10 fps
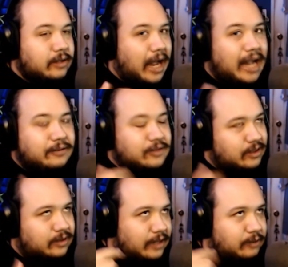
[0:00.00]
i
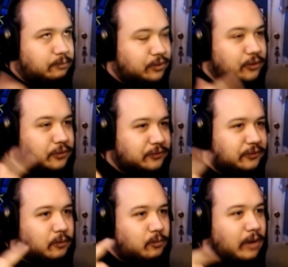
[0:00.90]
to like proof
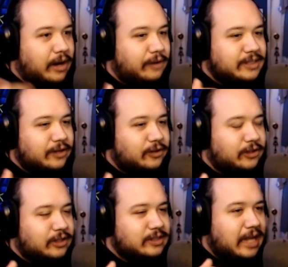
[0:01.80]
what i was saying
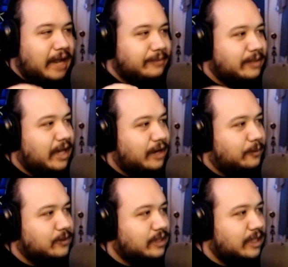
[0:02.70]
earlier is that i'm the kind of
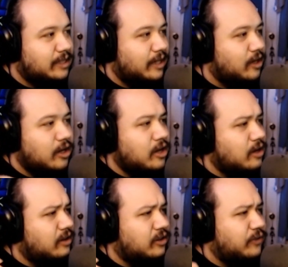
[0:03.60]
person that's like
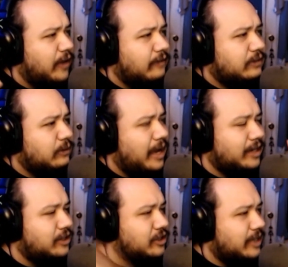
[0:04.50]
you fell off the
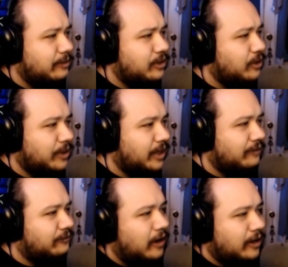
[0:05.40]
wagon just keep doing
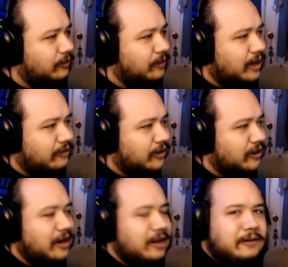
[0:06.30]
it fuck it
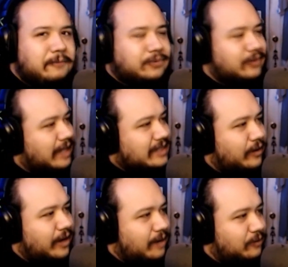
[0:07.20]
whatever that's how
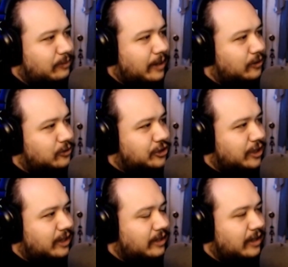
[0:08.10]
I am with my own
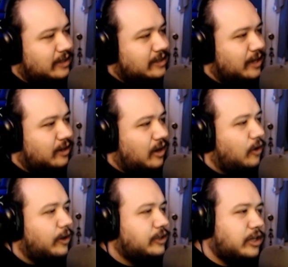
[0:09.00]
shit. It's like,
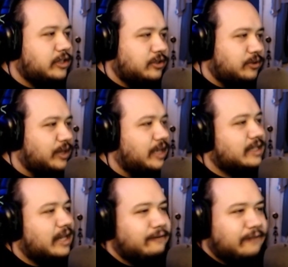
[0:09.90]
oh, I tried to do
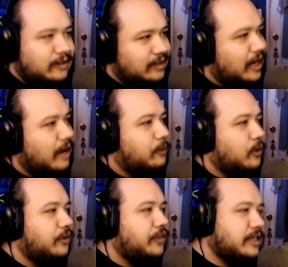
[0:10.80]
this and I fucked it up,
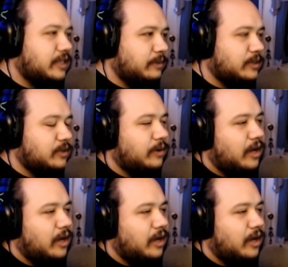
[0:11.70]
or this is what's going